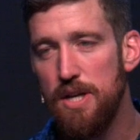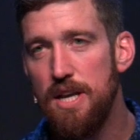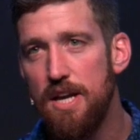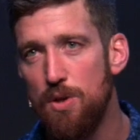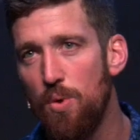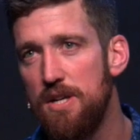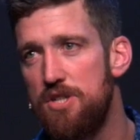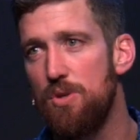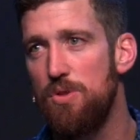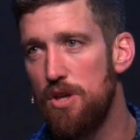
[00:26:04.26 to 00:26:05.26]
he did, he went
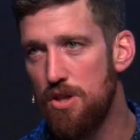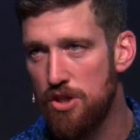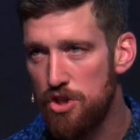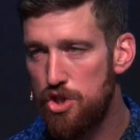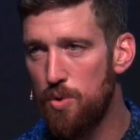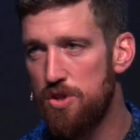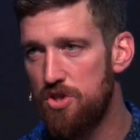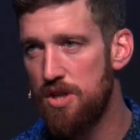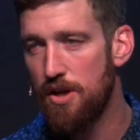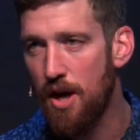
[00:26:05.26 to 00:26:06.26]
to the Jewish
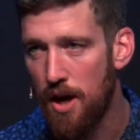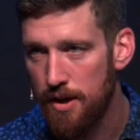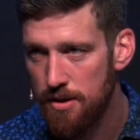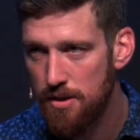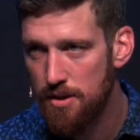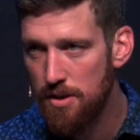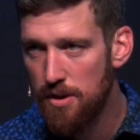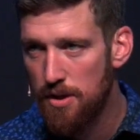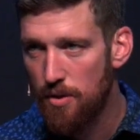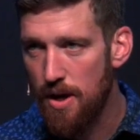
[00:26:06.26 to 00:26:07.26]
synagogue,
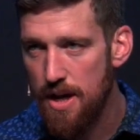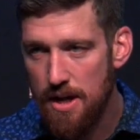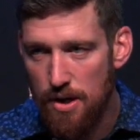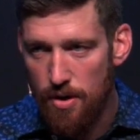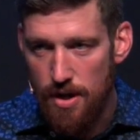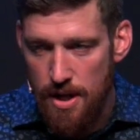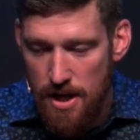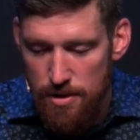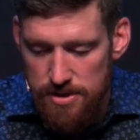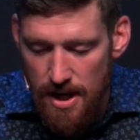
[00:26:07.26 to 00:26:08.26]
right? And, or, and
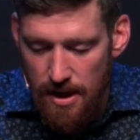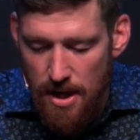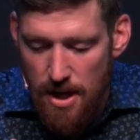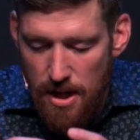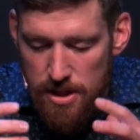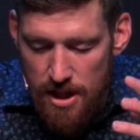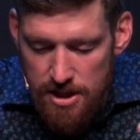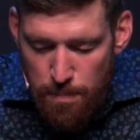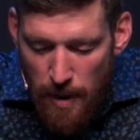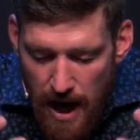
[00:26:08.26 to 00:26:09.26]
he was like,
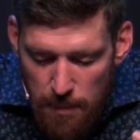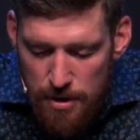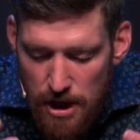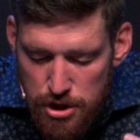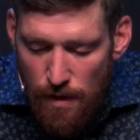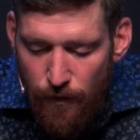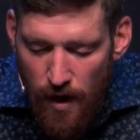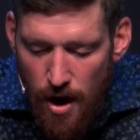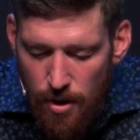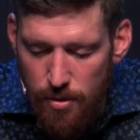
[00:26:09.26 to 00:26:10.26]
This Bible that you're
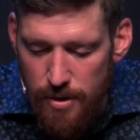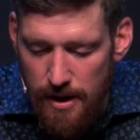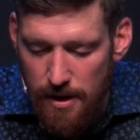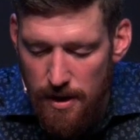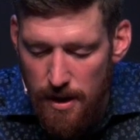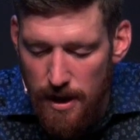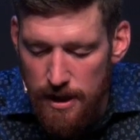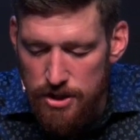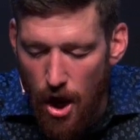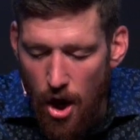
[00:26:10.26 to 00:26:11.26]
following
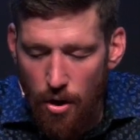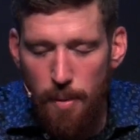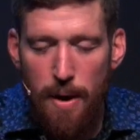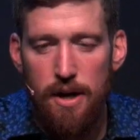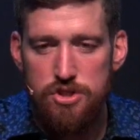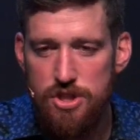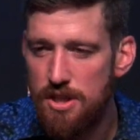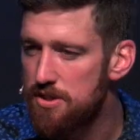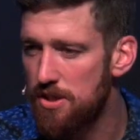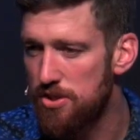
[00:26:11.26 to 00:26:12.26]
is all about
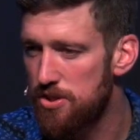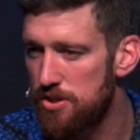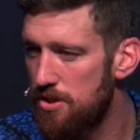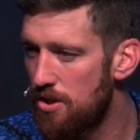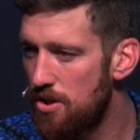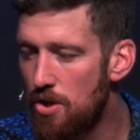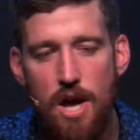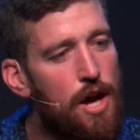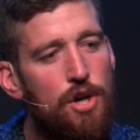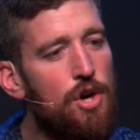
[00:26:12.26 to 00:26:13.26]
Jesus. You're
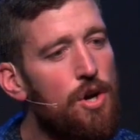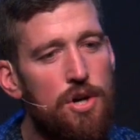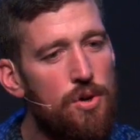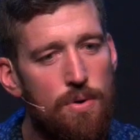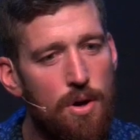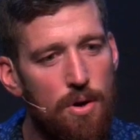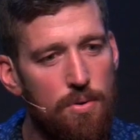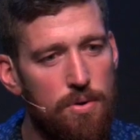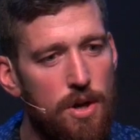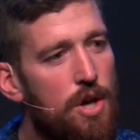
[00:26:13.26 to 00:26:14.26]
not good on your
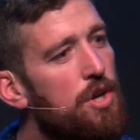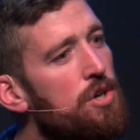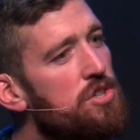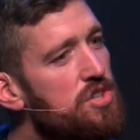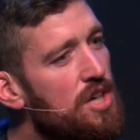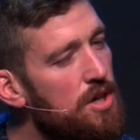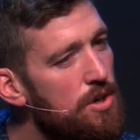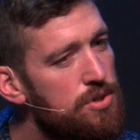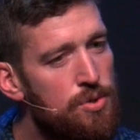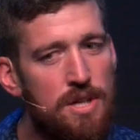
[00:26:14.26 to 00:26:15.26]
own. You're
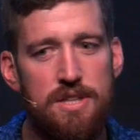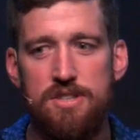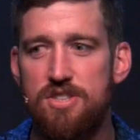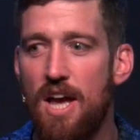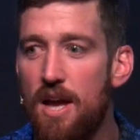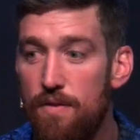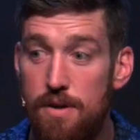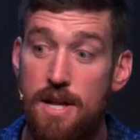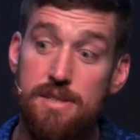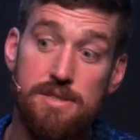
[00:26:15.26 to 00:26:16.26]
sinners who need the Savior,
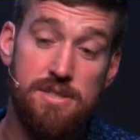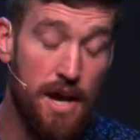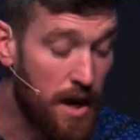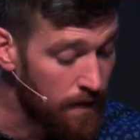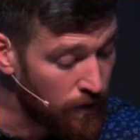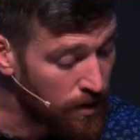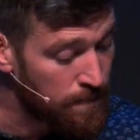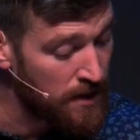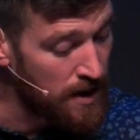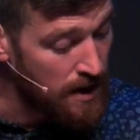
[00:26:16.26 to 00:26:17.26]
and that Savior
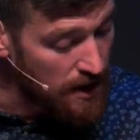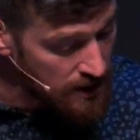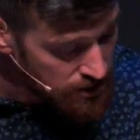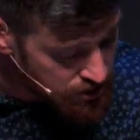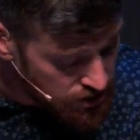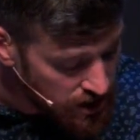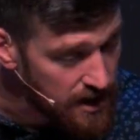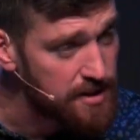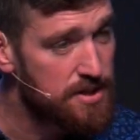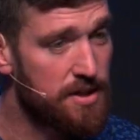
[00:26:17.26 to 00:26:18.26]
is
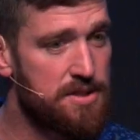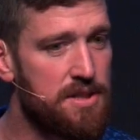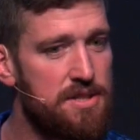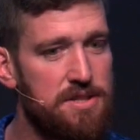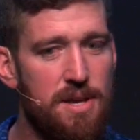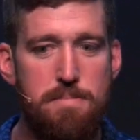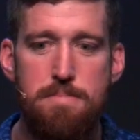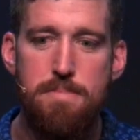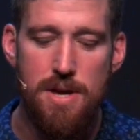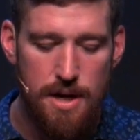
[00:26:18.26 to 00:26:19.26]
Jesus. And it says that
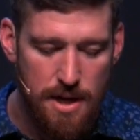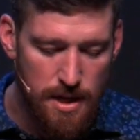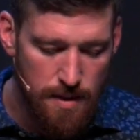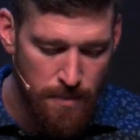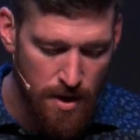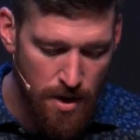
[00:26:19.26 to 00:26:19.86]
many